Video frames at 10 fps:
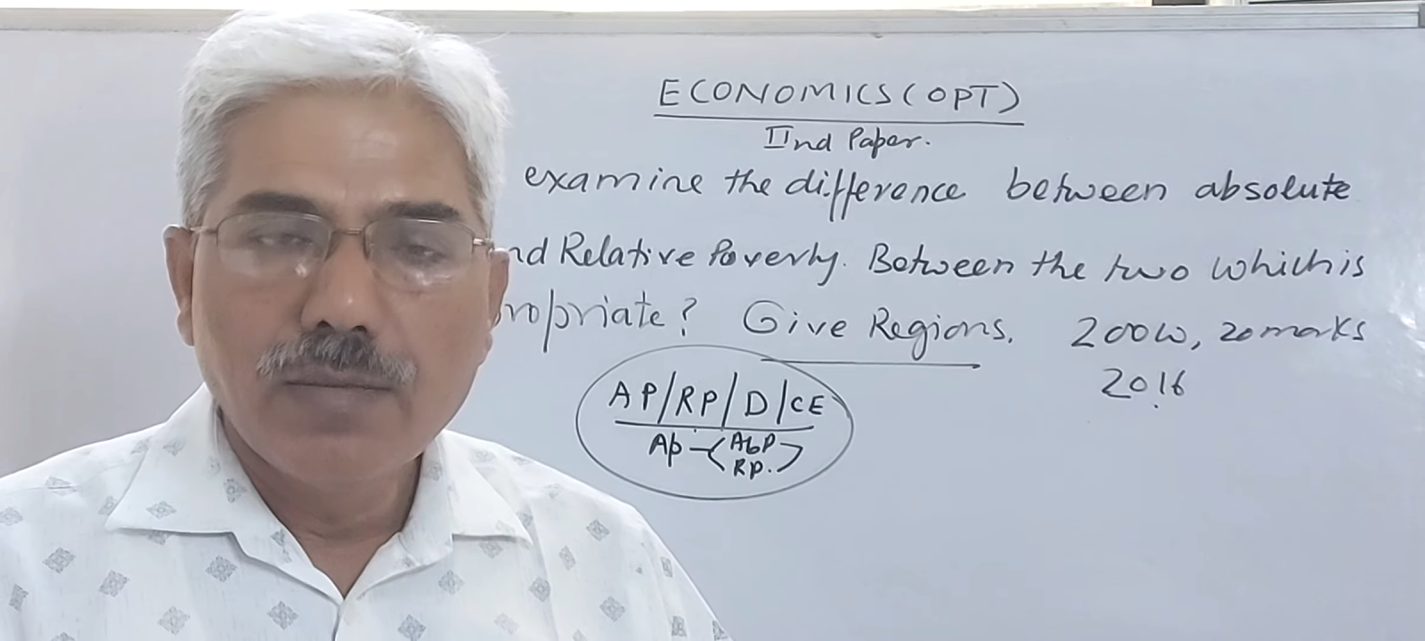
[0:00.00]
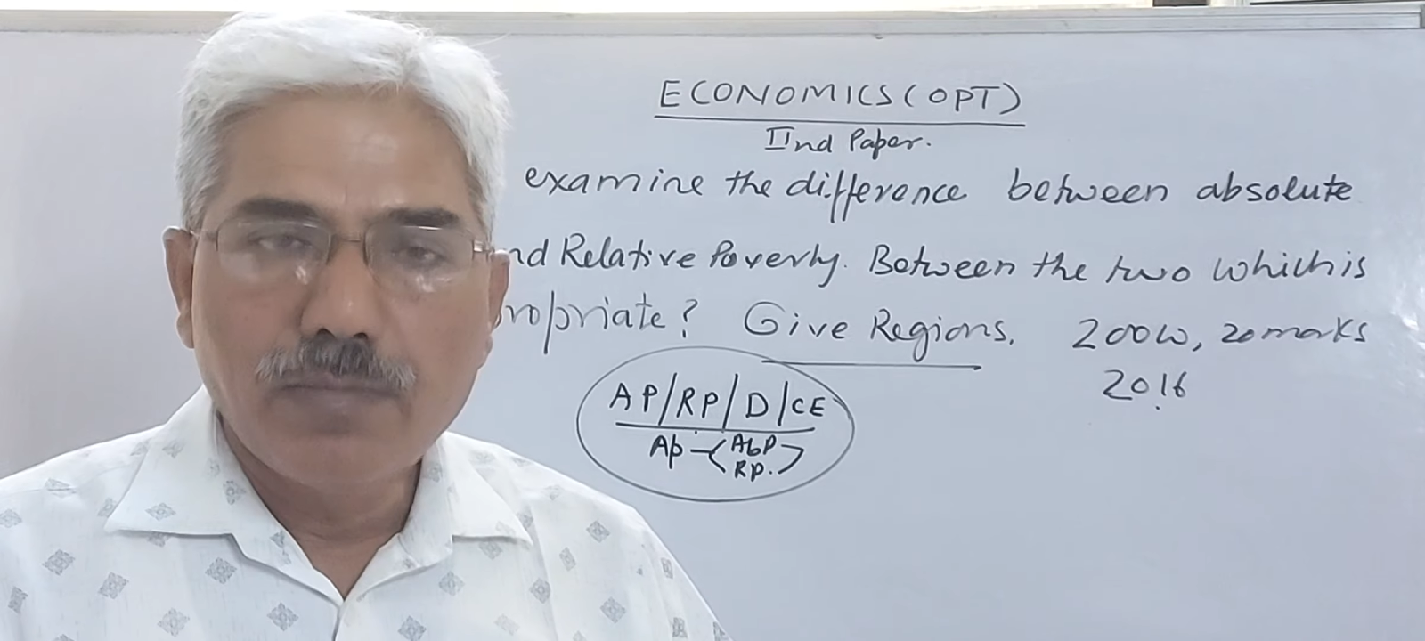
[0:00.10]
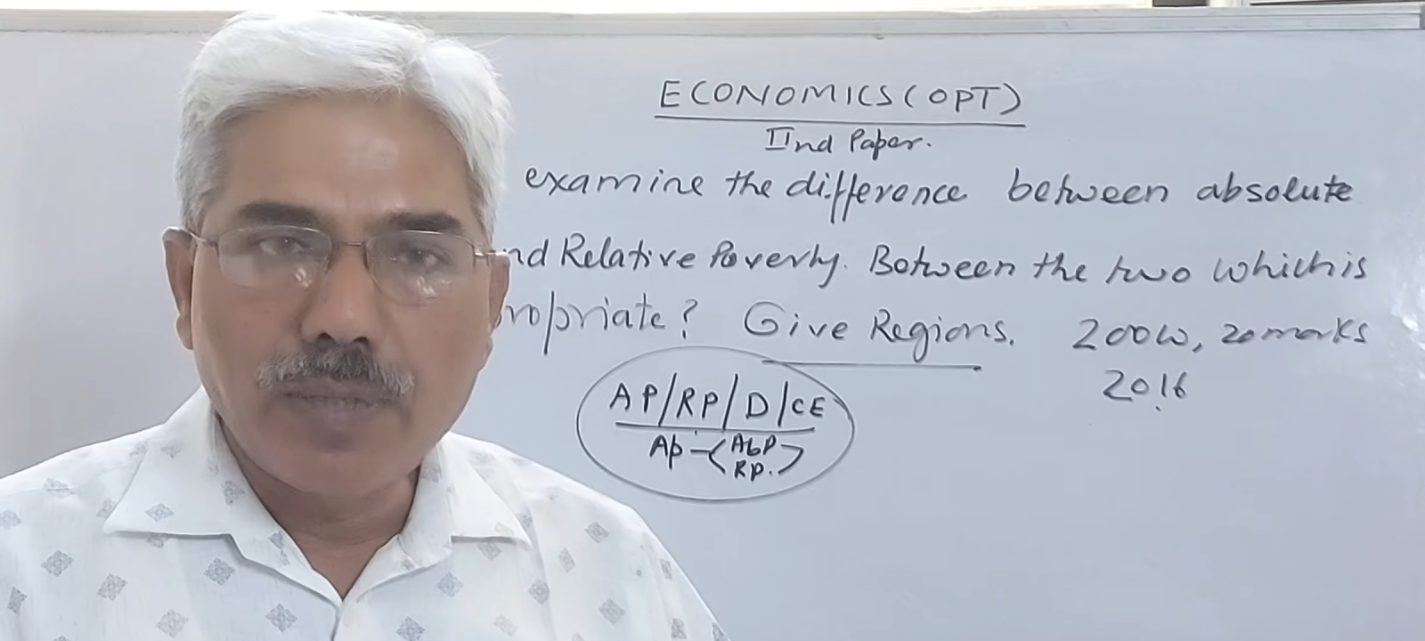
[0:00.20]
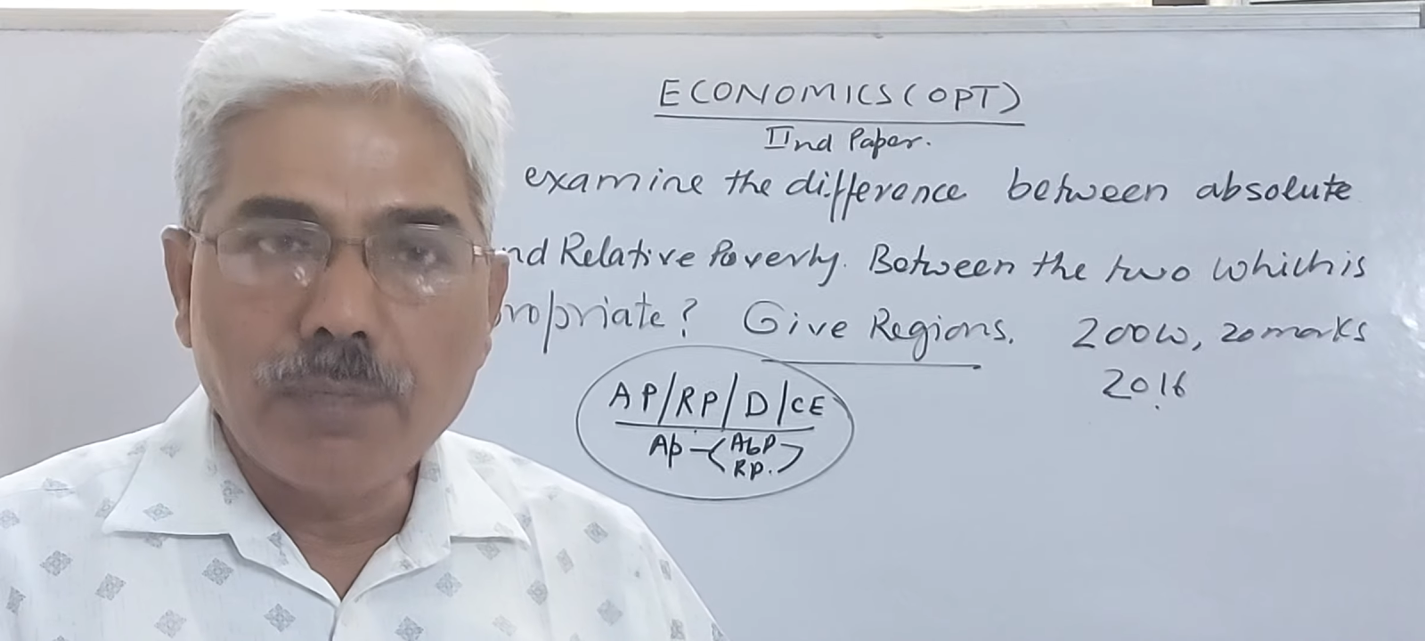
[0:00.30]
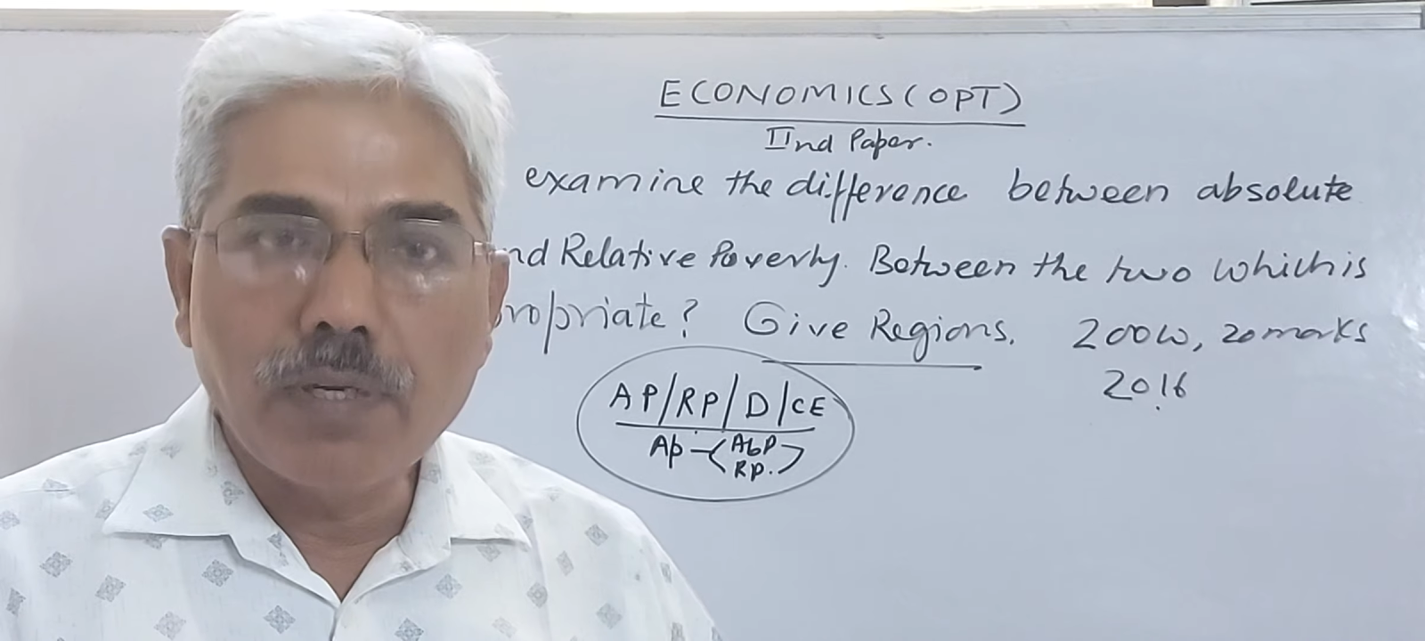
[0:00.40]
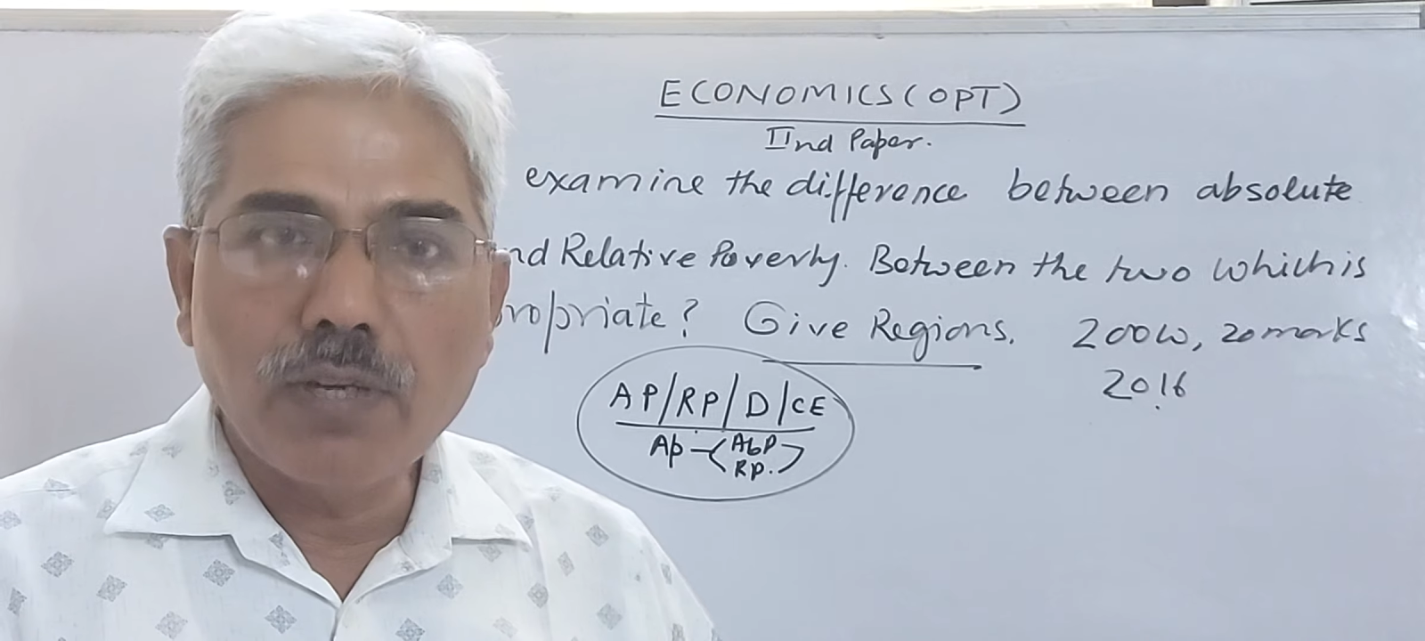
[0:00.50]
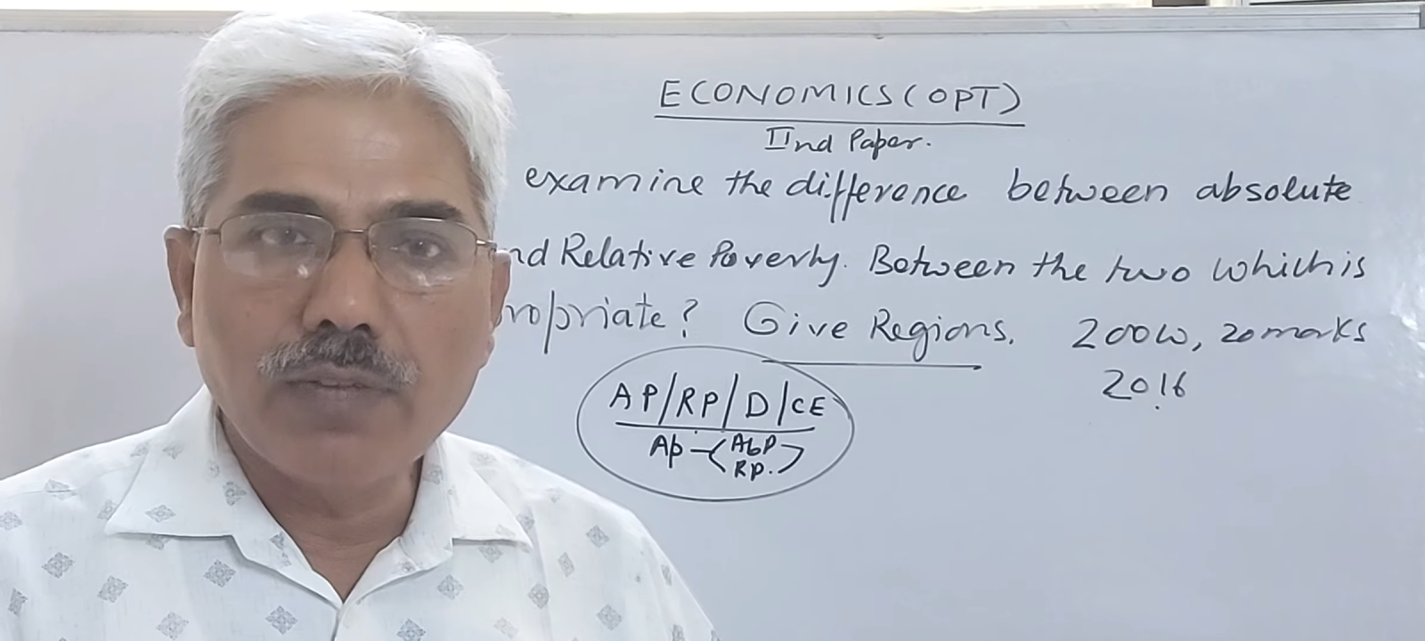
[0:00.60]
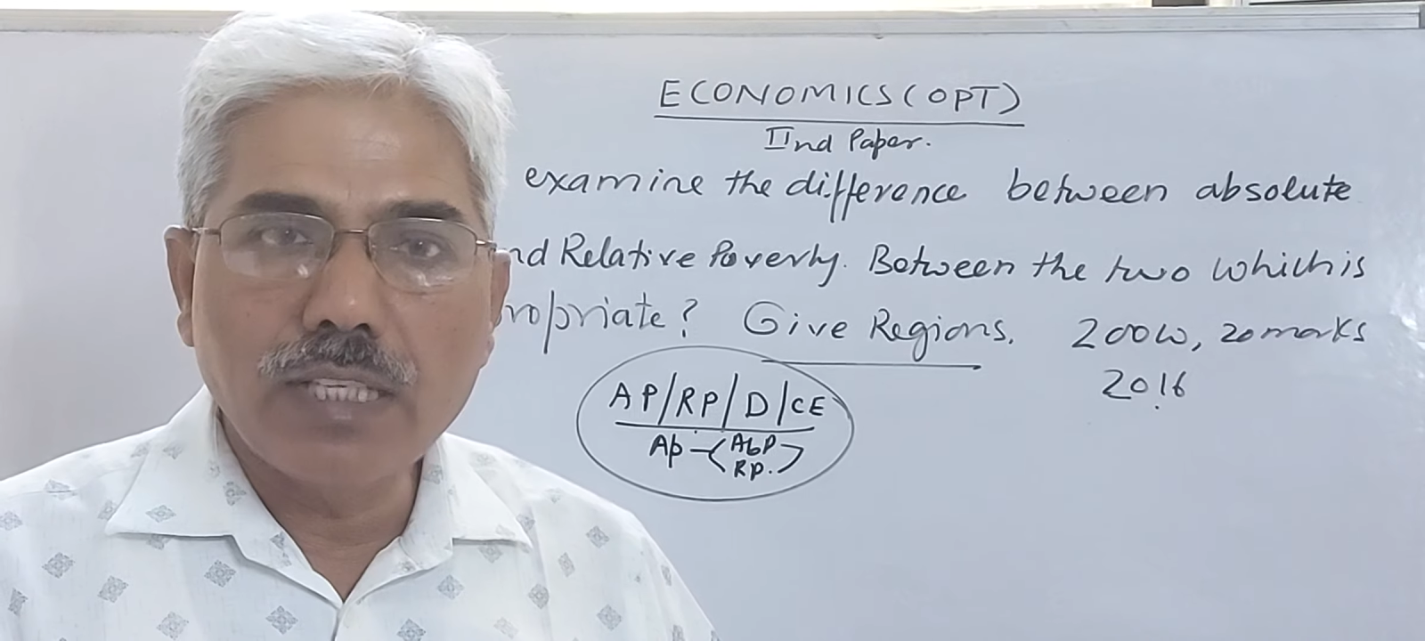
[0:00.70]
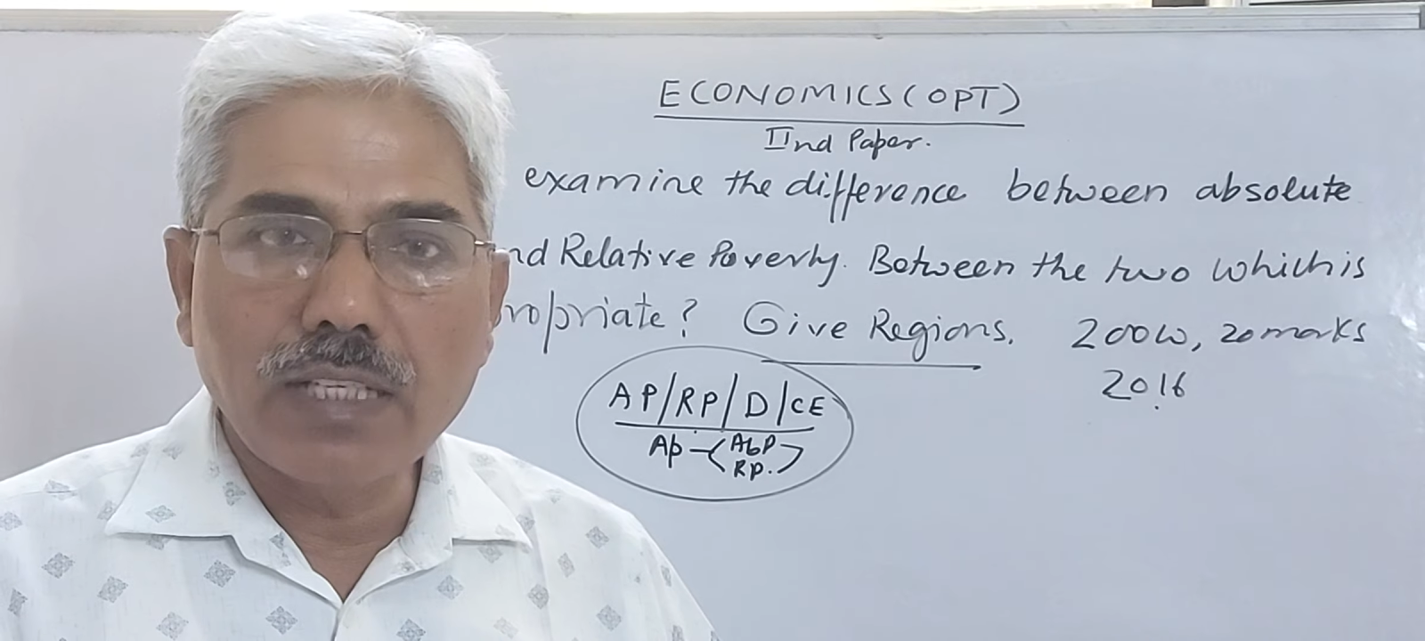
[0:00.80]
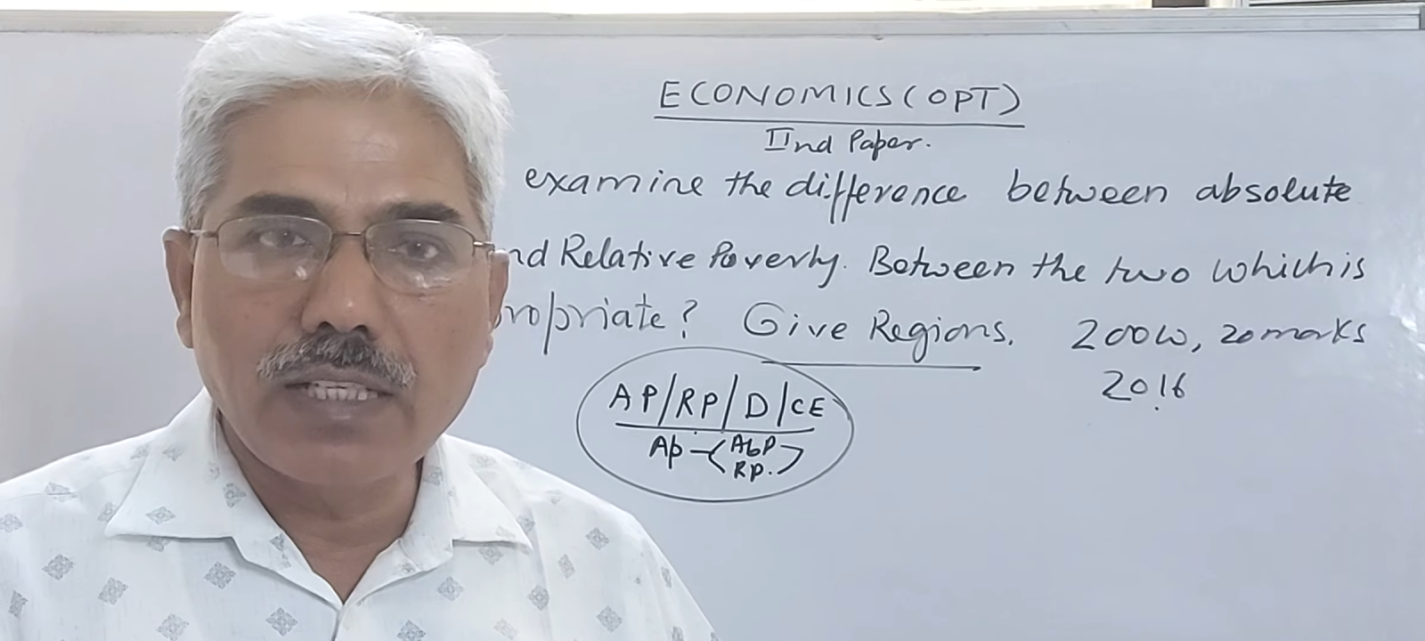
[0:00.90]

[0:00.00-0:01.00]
people of the